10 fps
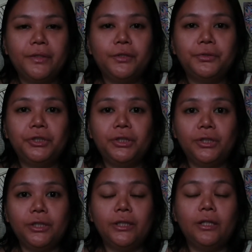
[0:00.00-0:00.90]
So she
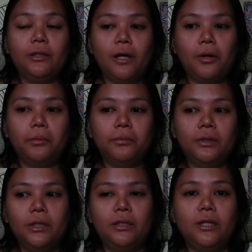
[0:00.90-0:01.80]
started now
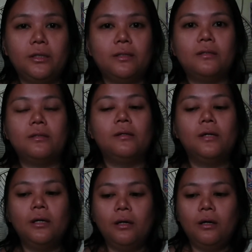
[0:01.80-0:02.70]
in this
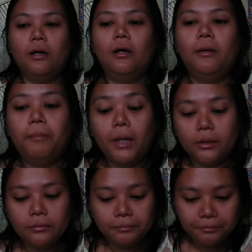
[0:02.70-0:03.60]
month.